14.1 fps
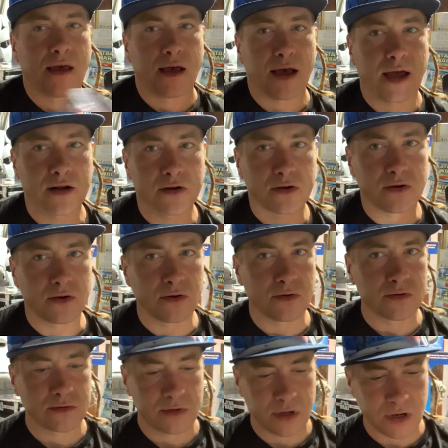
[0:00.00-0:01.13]
I don't know.
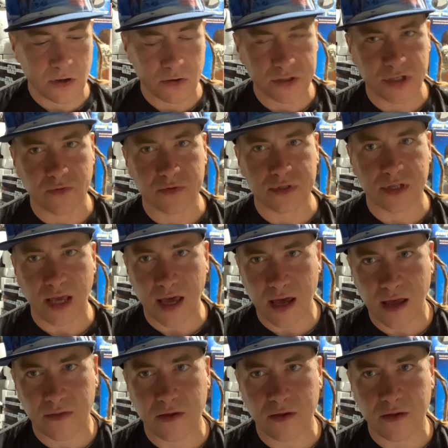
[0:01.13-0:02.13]
You know, she was dead.